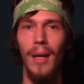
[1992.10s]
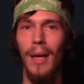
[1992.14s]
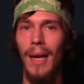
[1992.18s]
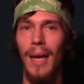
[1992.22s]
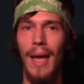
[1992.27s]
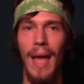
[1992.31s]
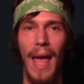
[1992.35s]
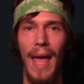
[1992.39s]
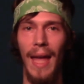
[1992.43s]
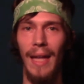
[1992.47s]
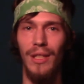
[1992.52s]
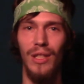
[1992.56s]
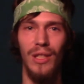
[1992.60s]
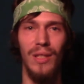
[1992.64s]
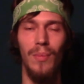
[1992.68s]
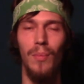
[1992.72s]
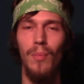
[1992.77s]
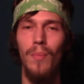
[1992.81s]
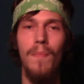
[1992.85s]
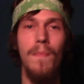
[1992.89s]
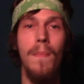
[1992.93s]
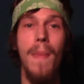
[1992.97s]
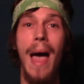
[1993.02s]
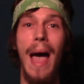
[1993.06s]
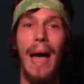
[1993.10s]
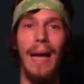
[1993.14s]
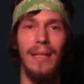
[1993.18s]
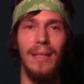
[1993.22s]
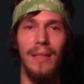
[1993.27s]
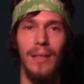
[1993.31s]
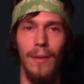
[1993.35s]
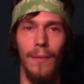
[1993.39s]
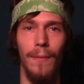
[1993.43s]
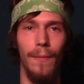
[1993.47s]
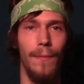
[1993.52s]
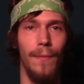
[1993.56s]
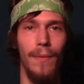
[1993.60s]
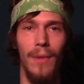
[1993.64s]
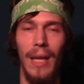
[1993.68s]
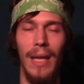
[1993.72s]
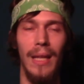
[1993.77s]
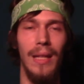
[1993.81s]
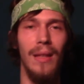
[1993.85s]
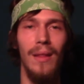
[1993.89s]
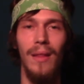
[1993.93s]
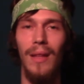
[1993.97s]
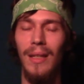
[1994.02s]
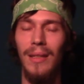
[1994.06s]
and just massive.
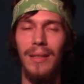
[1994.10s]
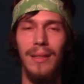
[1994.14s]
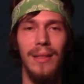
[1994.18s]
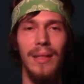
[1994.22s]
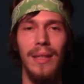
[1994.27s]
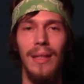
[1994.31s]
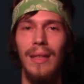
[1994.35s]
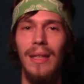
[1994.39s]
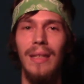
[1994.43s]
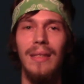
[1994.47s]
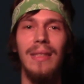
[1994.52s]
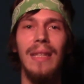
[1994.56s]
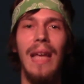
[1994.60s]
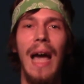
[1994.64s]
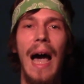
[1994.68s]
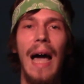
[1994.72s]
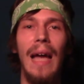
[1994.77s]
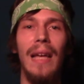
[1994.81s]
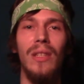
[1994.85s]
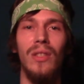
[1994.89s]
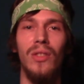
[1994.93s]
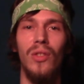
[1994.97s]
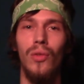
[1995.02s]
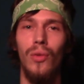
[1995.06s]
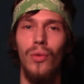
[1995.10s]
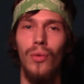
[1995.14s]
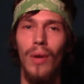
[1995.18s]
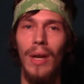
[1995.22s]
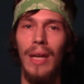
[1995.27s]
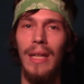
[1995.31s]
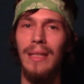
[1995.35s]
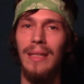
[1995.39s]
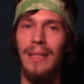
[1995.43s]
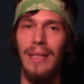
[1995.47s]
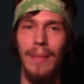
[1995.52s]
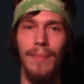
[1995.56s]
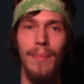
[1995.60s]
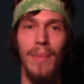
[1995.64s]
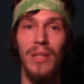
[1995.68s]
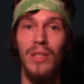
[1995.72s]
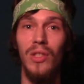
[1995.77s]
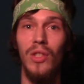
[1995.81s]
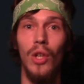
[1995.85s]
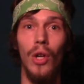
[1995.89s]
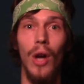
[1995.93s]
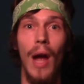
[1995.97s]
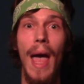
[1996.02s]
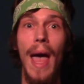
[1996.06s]
Like, this guy is crazy.
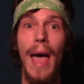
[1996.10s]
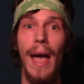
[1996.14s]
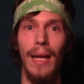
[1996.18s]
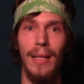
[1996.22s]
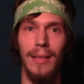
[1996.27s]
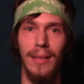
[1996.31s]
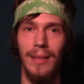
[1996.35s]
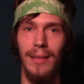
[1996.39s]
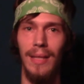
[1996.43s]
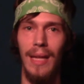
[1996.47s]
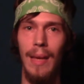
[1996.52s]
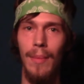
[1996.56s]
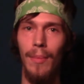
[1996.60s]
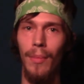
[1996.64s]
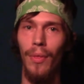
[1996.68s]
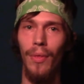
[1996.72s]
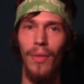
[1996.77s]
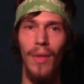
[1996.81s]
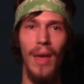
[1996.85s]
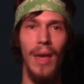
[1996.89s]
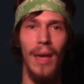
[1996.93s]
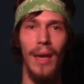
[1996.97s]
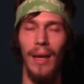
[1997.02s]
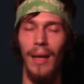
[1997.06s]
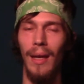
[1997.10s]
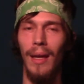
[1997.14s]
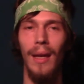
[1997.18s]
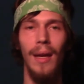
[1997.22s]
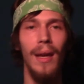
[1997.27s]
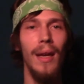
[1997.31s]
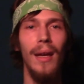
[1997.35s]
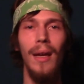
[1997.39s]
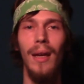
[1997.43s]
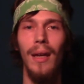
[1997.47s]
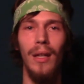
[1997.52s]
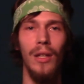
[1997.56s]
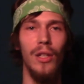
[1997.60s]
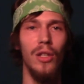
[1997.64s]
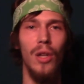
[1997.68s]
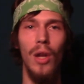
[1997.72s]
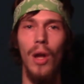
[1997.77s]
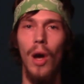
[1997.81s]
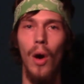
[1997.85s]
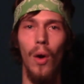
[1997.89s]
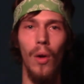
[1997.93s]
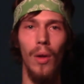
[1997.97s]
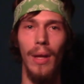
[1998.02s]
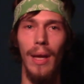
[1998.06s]
Mr. X, same thing. You
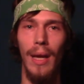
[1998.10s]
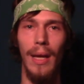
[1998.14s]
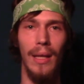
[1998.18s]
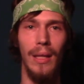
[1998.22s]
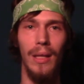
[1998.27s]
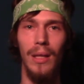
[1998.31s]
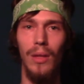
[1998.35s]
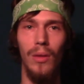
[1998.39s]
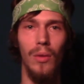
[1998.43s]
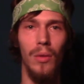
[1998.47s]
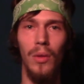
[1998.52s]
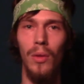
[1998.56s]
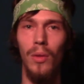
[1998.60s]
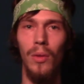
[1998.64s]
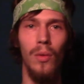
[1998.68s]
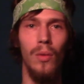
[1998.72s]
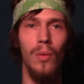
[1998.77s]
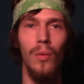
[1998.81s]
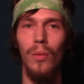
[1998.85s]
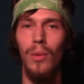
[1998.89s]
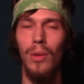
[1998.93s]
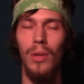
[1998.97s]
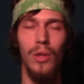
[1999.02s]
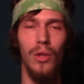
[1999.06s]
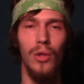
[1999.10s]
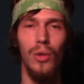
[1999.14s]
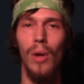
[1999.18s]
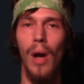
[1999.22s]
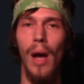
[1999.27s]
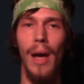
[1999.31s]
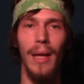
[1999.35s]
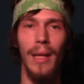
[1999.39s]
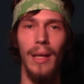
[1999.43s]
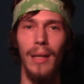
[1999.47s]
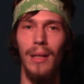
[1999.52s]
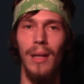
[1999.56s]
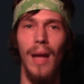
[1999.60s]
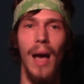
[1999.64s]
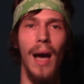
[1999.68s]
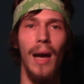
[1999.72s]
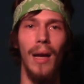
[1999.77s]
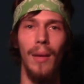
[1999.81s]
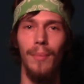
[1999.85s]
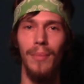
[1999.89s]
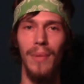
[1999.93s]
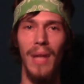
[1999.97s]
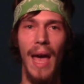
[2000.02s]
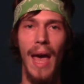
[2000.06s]
know, like, you try and knock
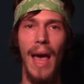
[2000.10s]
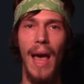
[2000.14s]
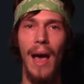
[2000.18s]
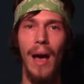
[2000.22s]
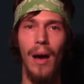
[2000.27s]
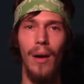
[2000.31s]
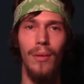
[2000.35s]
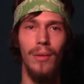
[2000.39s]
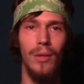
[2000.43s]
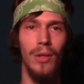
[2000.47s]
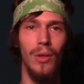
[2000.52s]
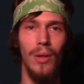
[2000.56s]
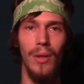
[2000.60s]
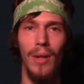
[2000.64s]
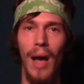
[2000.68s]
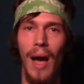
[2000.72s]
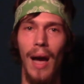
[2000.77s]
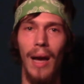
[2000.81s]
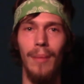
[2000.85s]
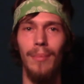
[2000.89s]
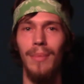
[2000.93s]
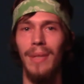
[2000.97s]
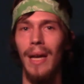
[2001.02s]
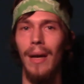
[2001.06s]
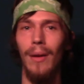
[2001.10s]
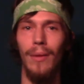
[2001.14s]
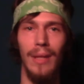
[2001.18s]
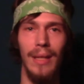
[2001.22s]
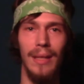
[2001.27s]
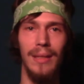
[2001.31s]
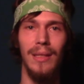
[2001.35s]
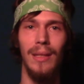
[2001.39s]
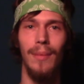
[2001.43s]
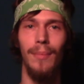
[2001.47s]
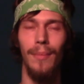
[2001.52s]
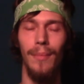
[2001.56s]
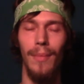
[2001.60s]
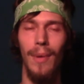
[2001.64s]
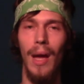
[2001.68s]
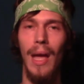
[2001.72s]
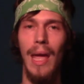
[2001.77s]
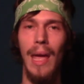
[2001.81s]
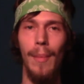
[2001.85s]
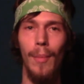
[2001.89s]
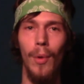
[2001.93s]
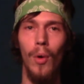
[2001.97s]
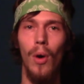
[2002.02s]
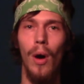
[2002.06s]
him down, you can knock him down, get some
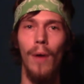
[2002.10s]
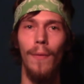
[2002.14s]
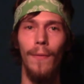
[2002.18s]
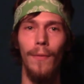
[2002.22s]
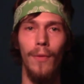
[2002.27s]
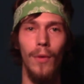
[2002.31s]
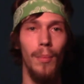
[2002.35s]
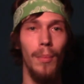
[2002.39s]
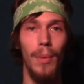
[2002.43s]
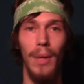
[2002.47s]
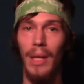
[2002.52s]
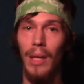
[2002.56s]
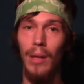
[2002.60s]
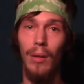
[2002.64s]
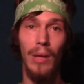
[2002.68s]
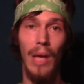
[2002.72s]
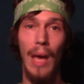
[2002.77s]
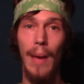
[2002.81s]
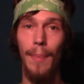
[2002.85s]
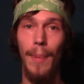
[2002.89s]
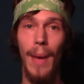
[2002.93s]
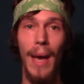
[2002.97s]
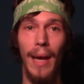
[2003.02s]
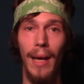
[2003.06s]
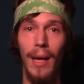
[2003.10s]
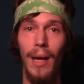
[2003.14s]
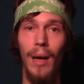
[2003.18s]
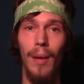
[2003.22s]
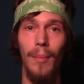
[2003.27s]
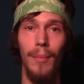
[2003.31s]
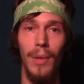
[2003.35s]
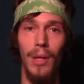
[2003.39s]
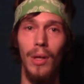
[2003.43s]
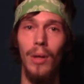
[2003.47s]
ammo off of him, but he'll get back up,